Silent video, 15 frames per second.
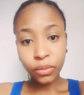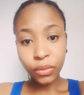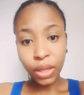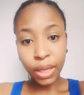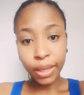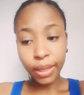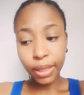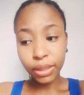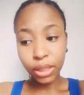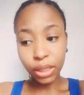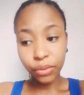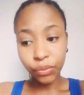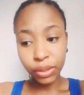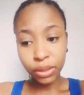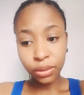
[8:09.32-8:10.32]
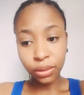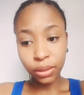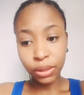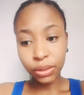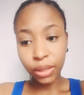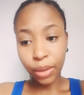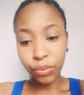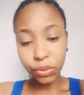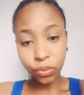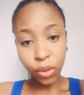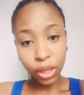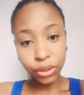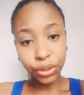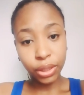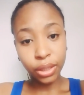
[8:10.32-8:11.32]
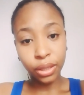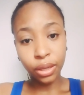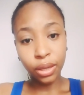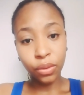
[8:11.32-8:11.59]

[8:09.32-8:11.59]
Like it was, I was watching